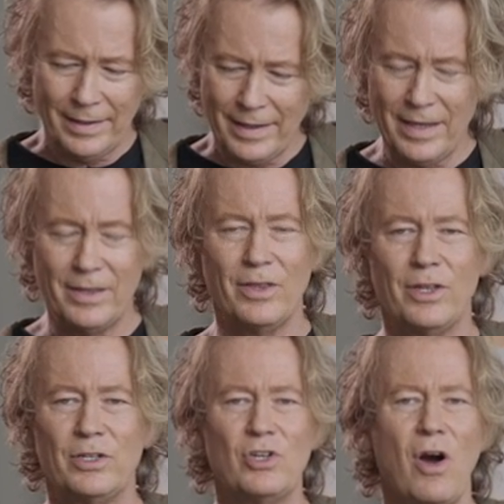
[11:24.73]
in
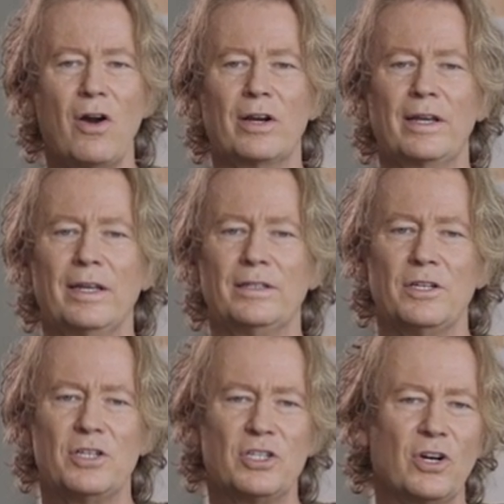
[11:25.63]
the dark and
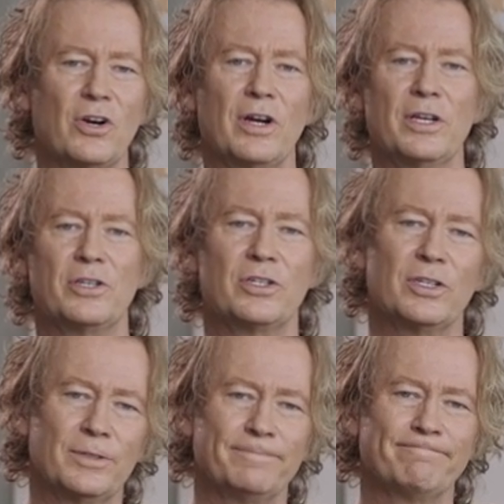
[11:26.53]

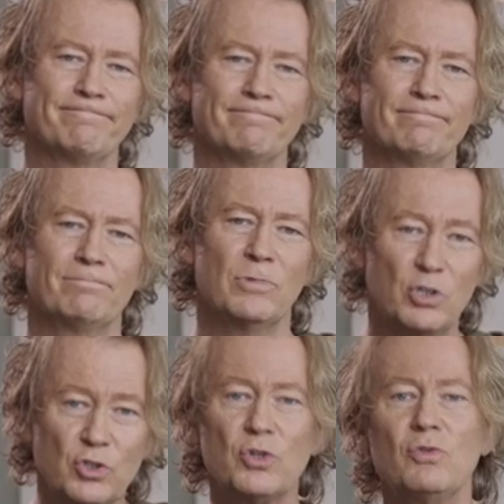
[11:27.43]
discouraged. The
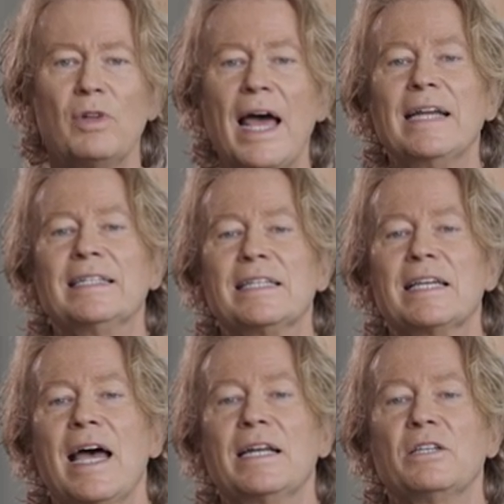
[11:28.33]
true light
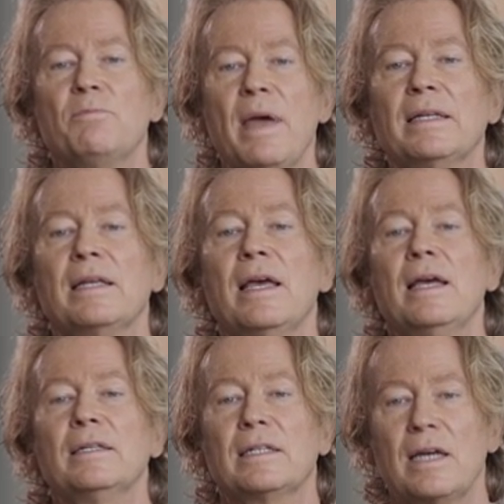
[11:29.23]
design is meant
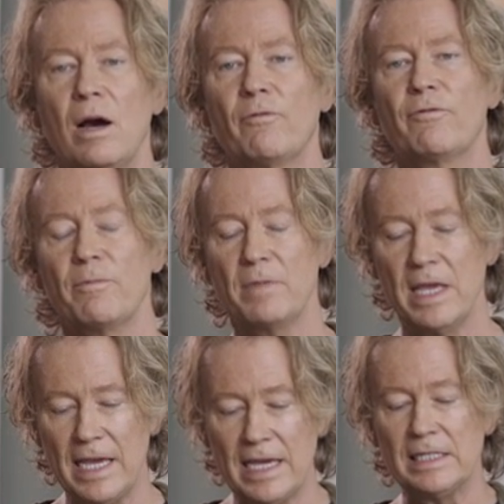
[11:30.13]
to come from
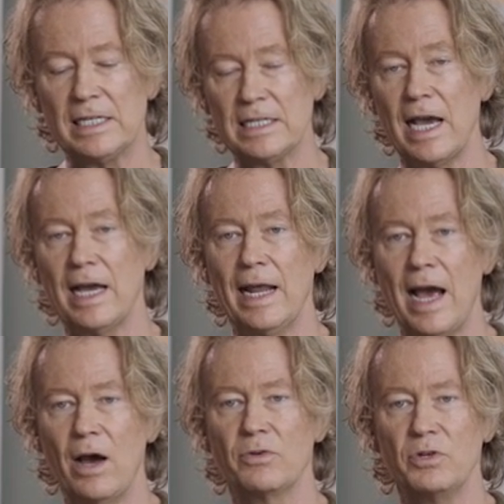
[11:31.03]
the inside
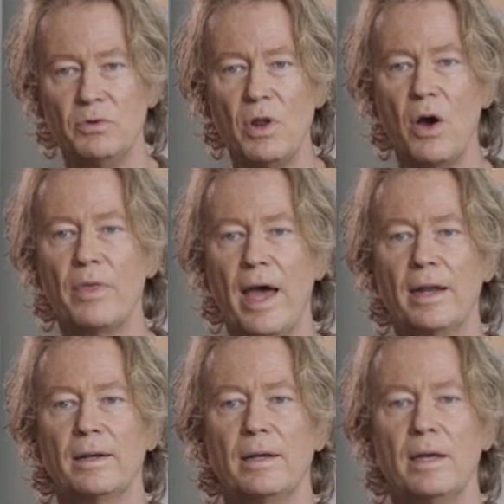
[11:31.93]
out. You know
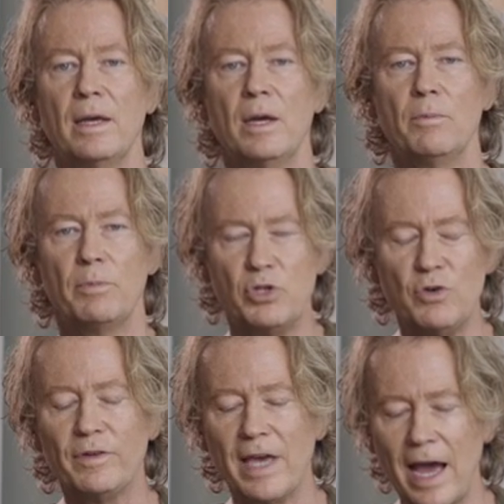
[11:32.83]
that. But
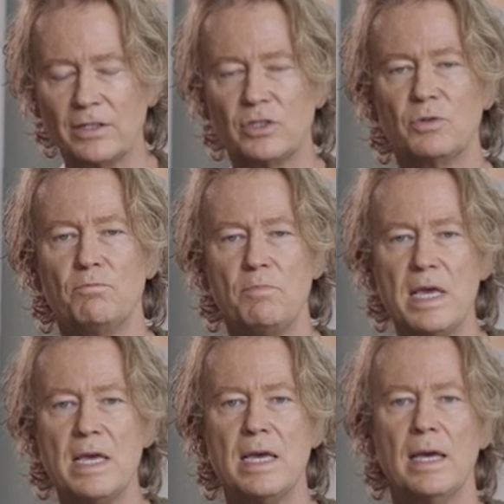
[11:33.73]
you've got to
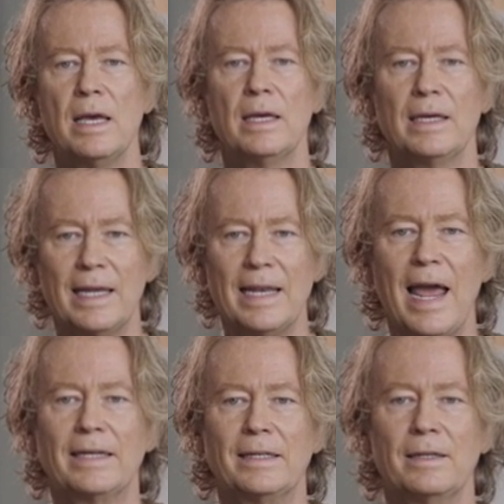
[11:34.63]
be
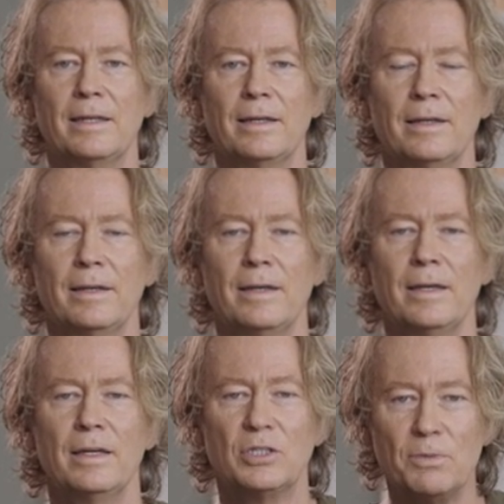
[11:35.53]
connected.
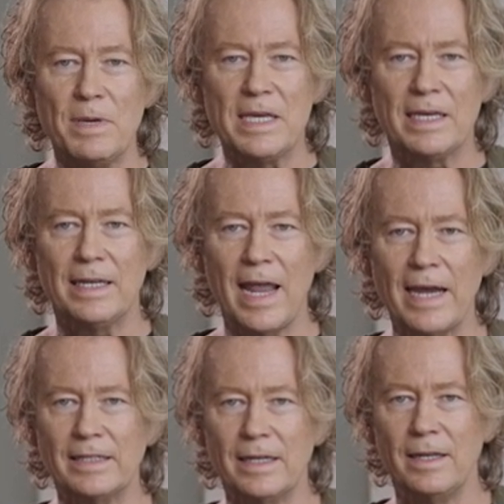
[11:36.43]
To be
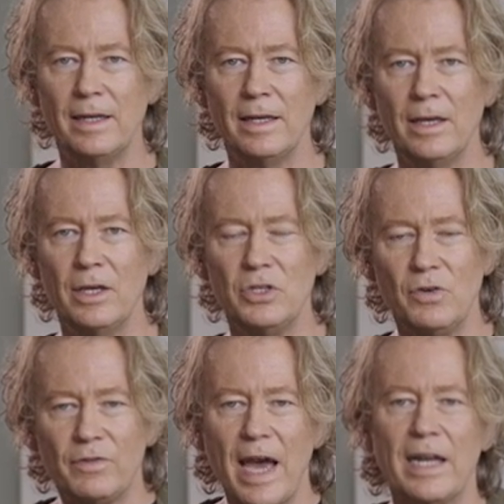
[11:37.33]
connected,
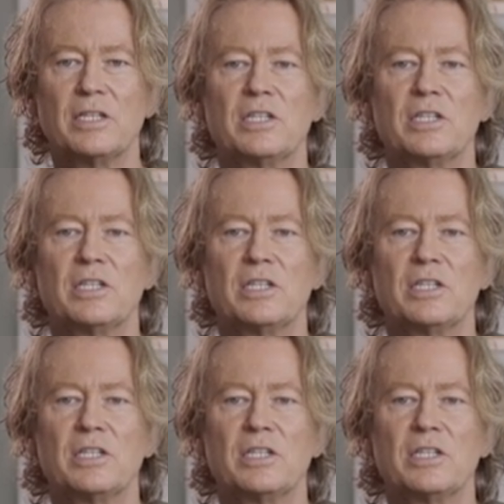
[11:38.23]
you've got to